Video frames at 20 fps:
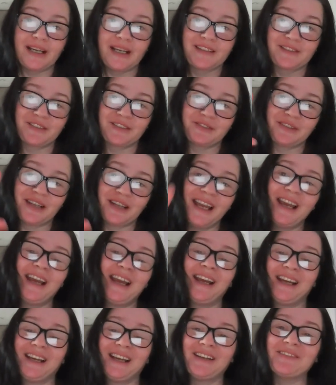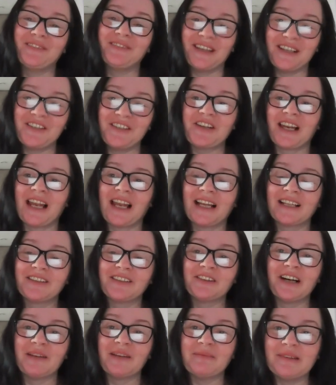sort of with
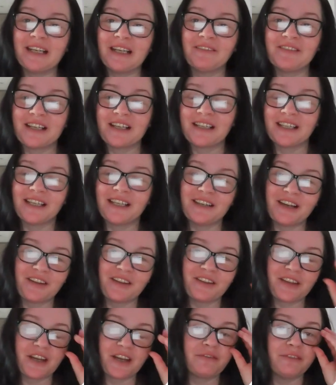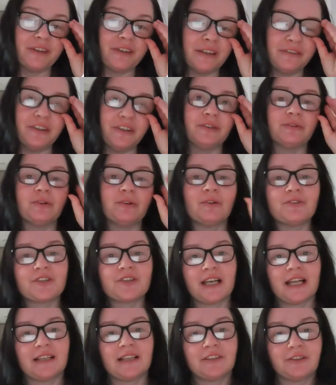gelato. I mean, I've done another review on
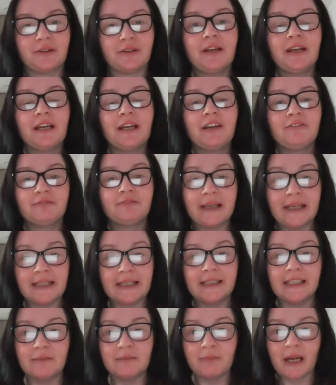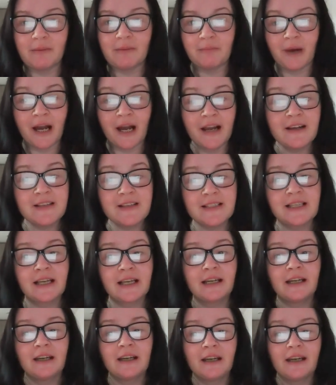gelato when I did my marks.
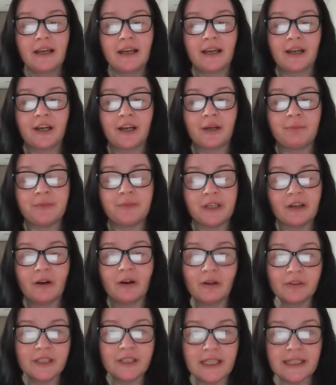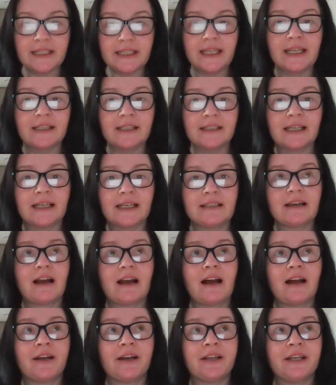The only thing that
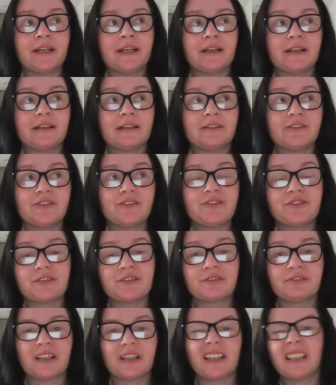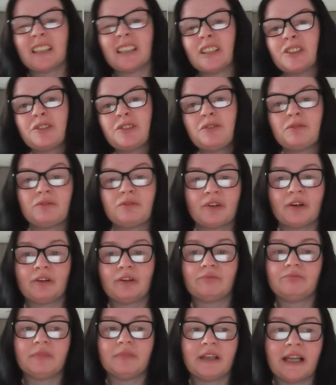I sort of like do not
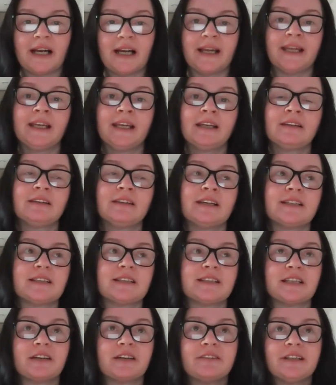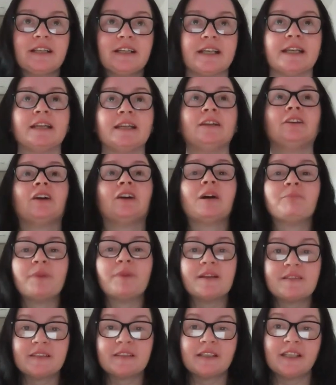like necessarily, I'm
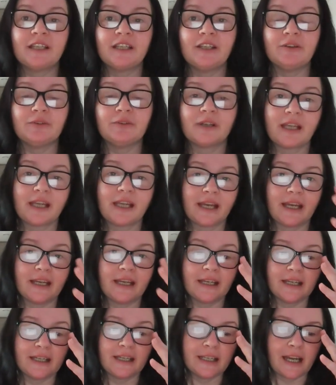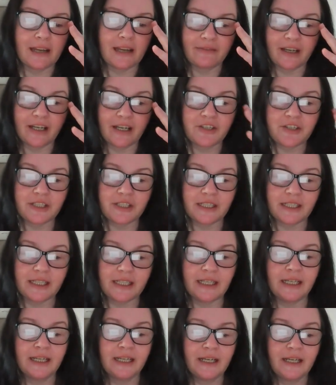based in the UK, and I've
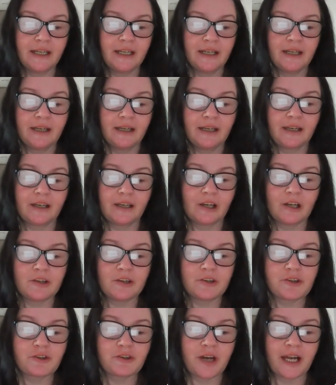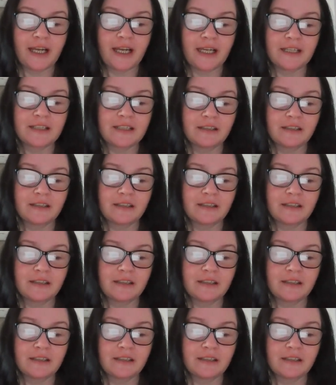actually tried